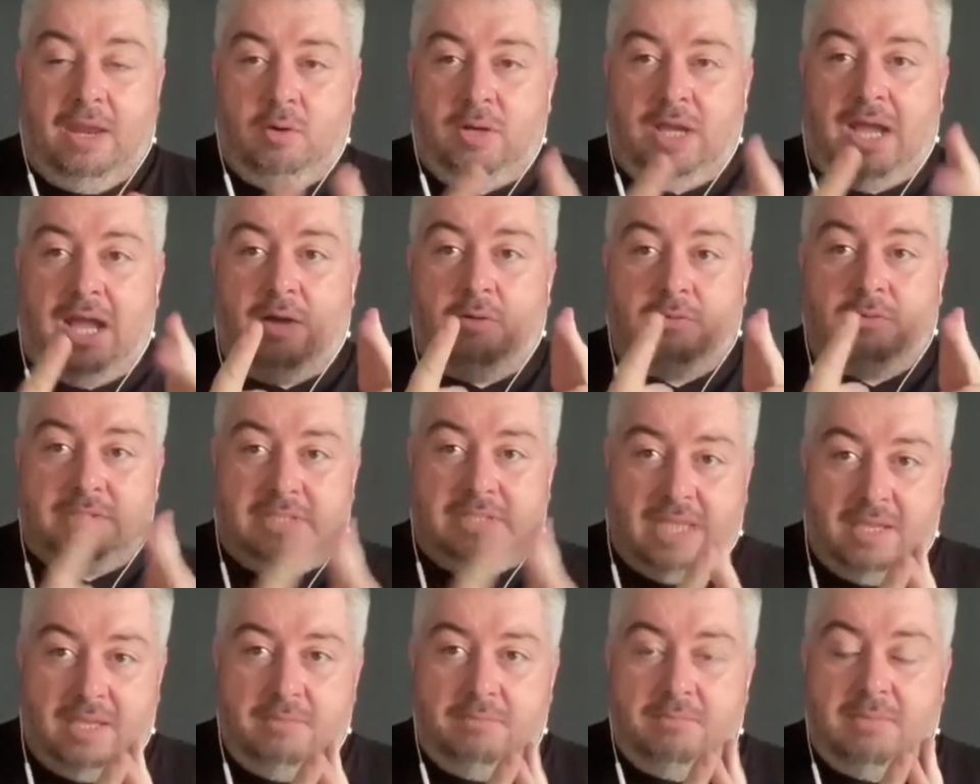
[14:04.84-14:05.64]
how
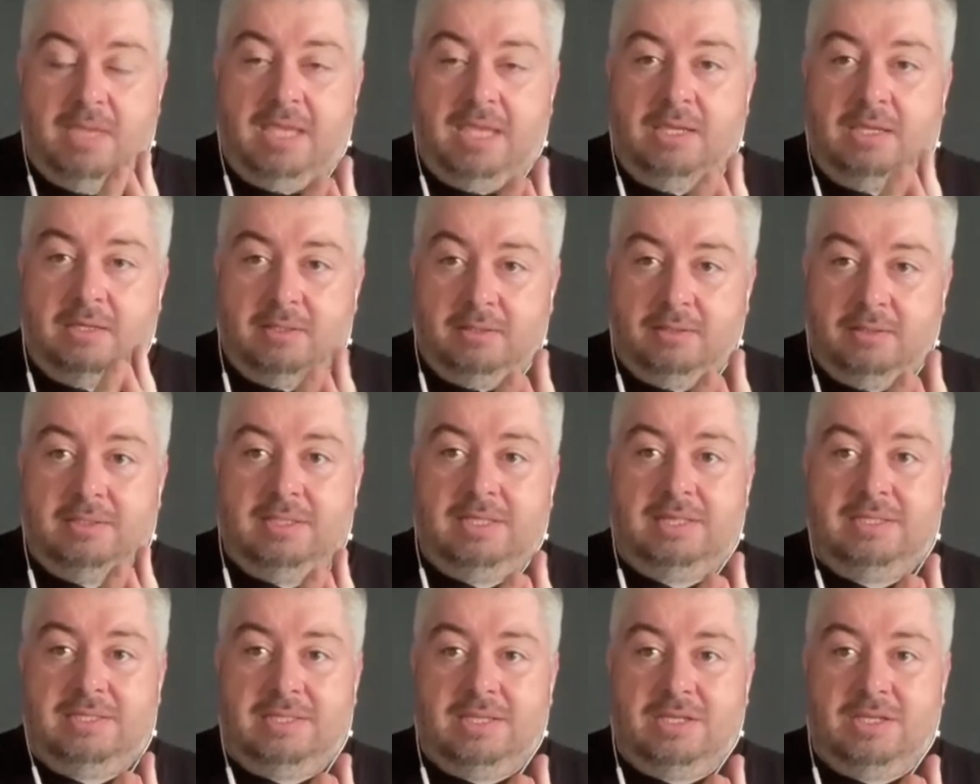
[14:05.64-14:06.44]
they make
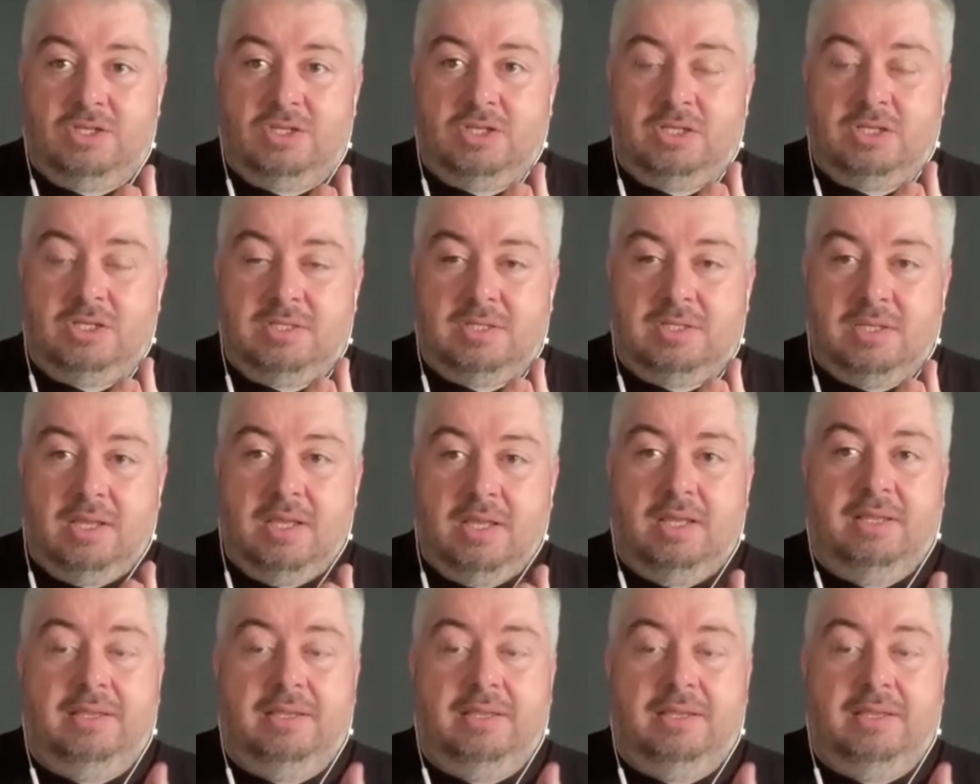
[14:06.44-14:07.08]
decisions.